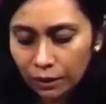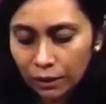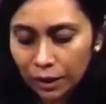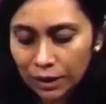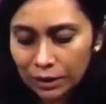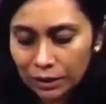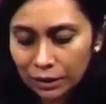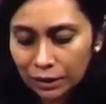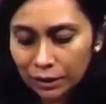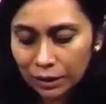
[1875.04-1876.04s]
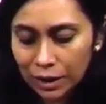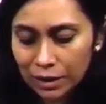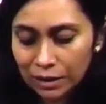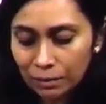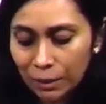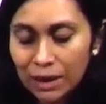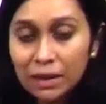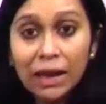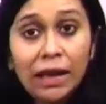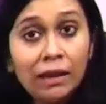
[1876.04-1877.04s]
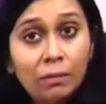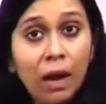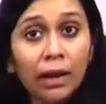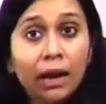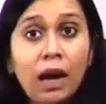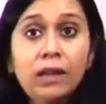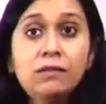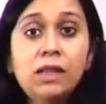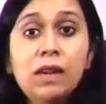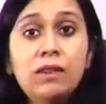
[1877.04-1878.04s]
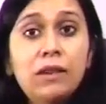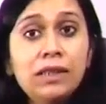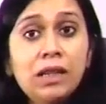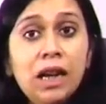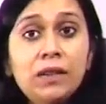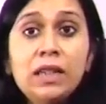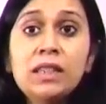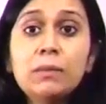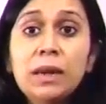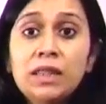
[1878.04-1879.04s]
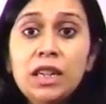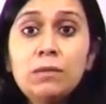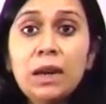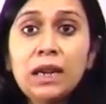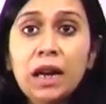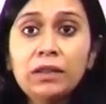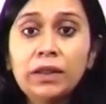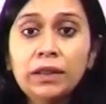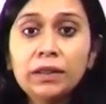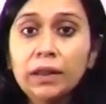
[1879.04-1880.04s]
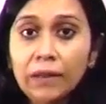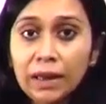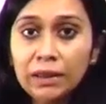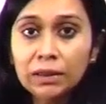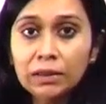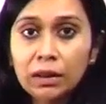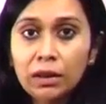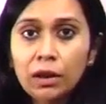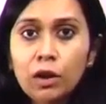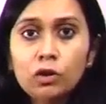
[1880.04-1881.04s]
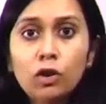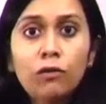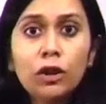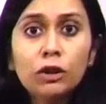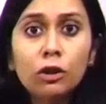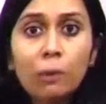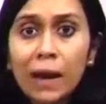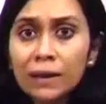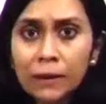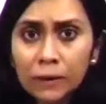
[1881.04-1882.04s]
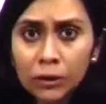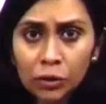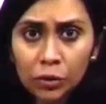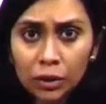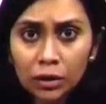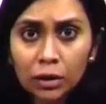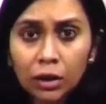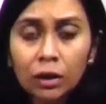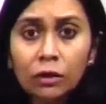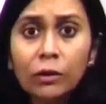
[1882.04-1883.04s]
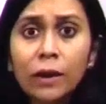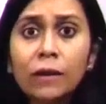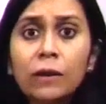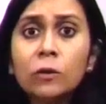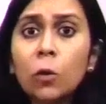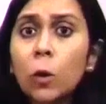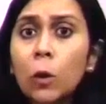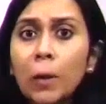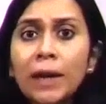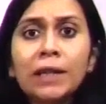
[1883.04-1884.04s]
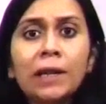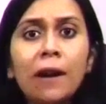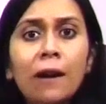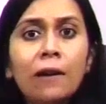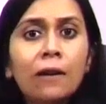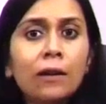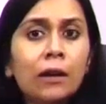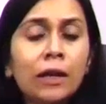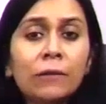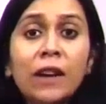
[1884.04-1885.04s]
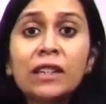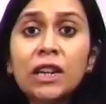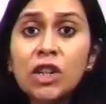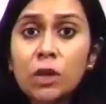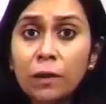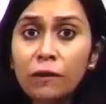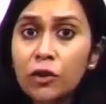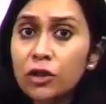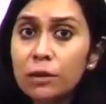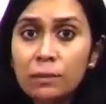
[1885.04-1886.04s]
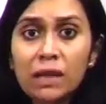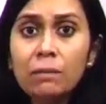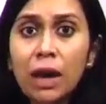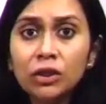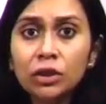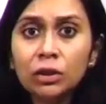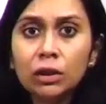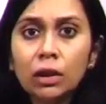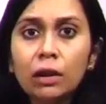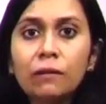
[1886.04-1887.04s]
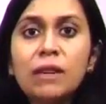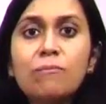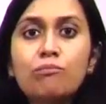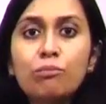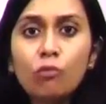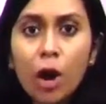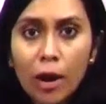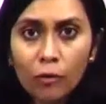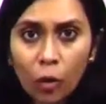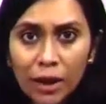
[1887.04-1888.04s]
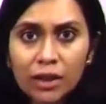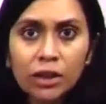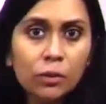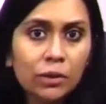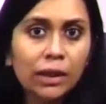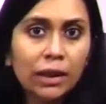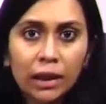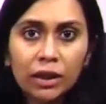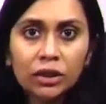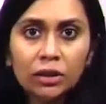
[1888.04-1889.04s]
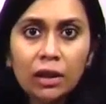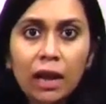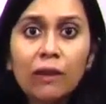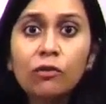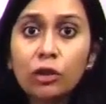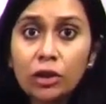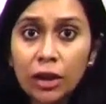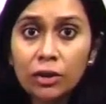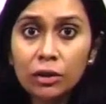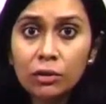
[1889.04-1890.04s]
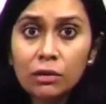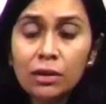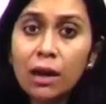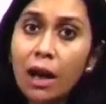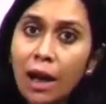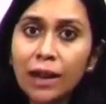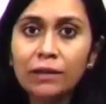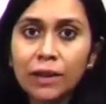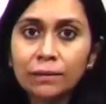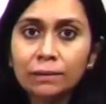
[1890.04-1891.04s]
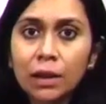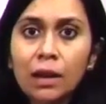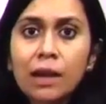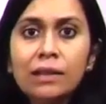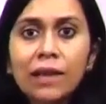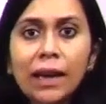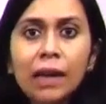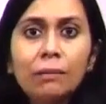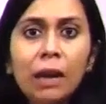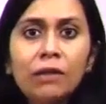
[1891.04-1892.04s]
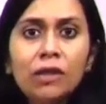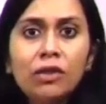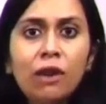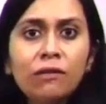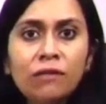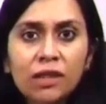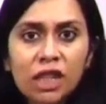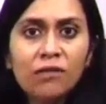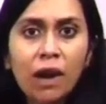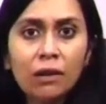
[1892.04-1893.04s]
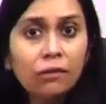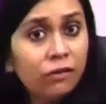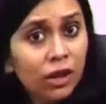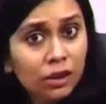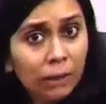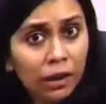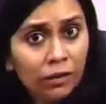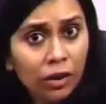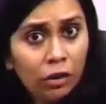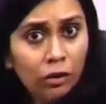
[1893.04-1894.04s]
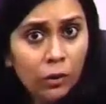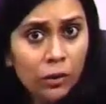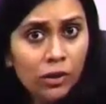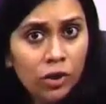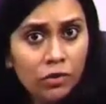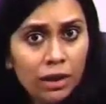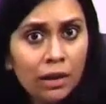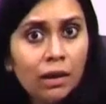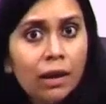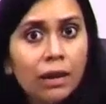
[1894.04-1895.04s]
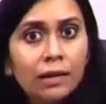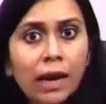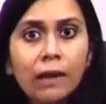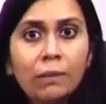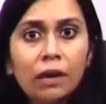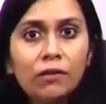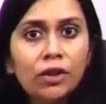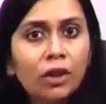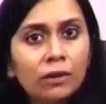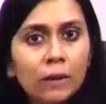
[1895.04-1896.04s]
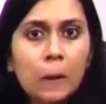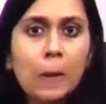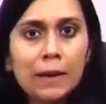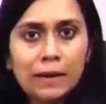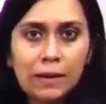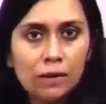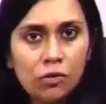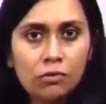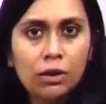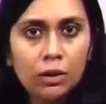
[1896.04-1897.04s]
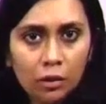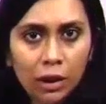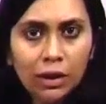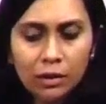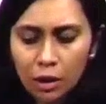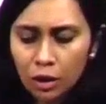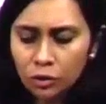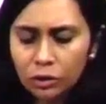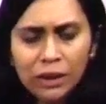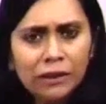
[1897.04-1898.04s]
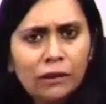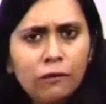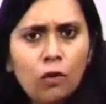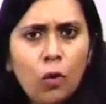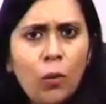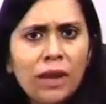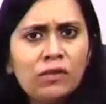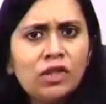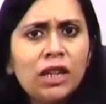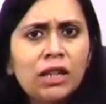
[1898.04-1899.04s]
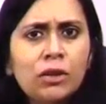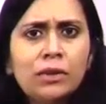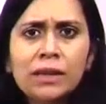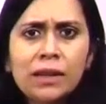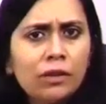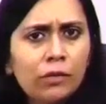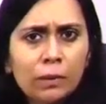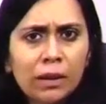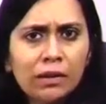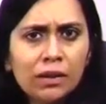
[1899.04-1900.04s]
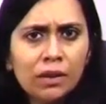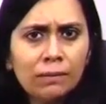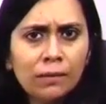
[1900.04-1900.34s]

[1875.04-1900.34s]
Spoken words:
Guys, it is maintained by IV. I will write an IV, it is maintained by IV, right? So for thoracic surgery, where there is already a ventilation perfusion mismatch, we avoid using inhalational and we try to use IV. Second benefit of TIVA. First benefit on neurosurgery, second benefit on thoracic surgery. Got it? So these are the 4 points which I need to discuss in respiratory system.